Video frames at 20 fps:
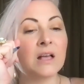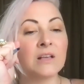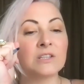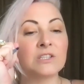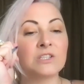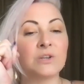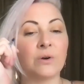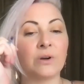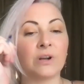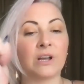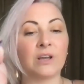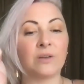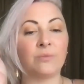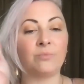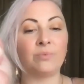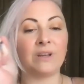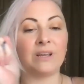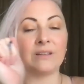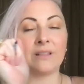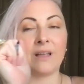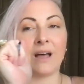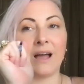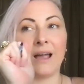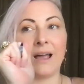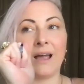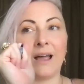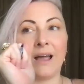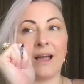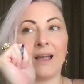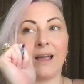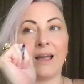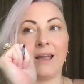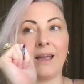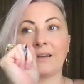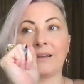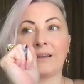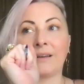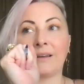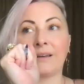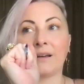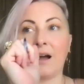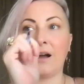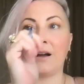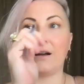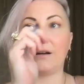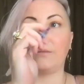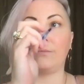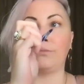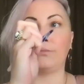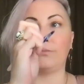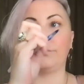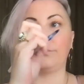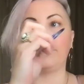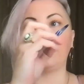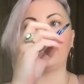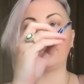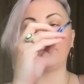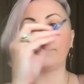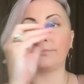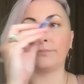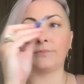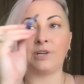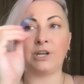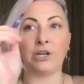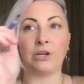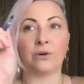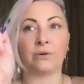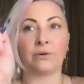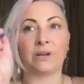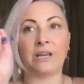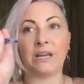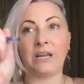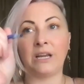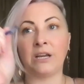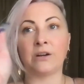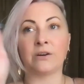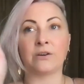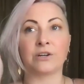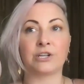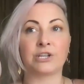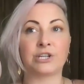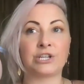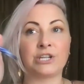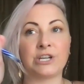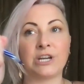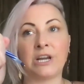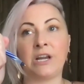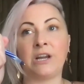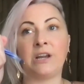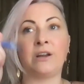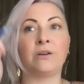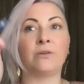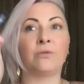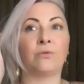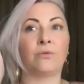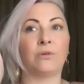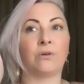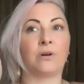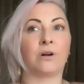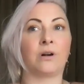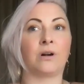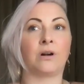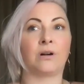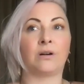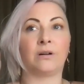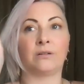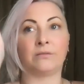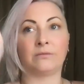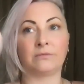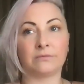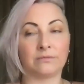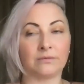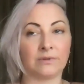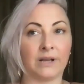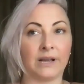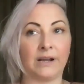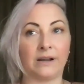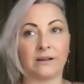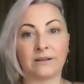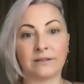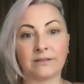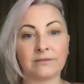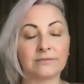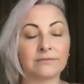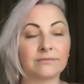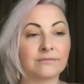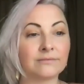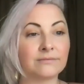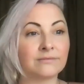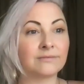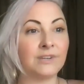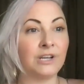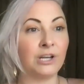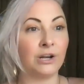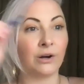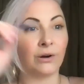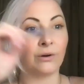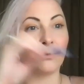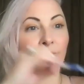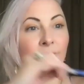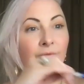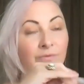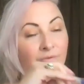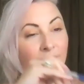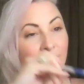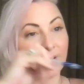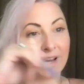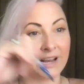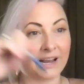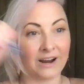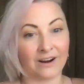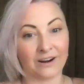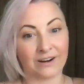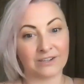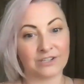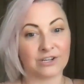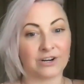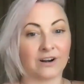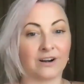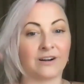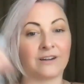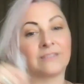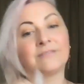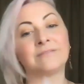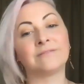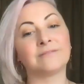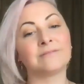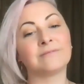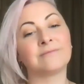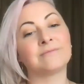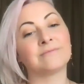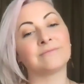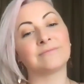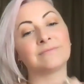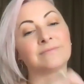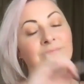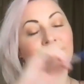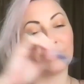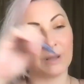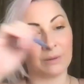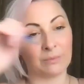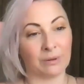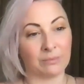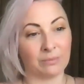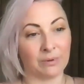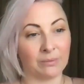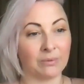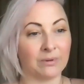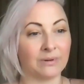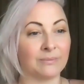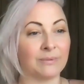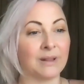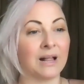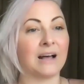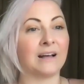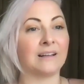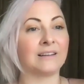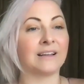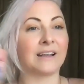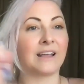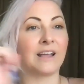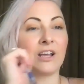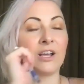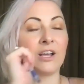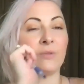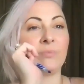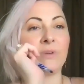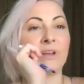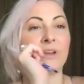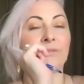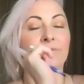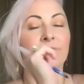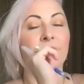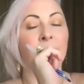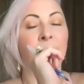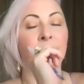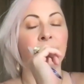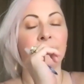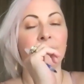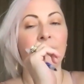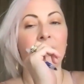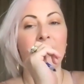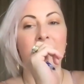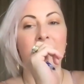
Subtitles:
So it could be like, you know, he or she, or like, you know, the character, blah, blah, blah, blah, blah. Like it could be from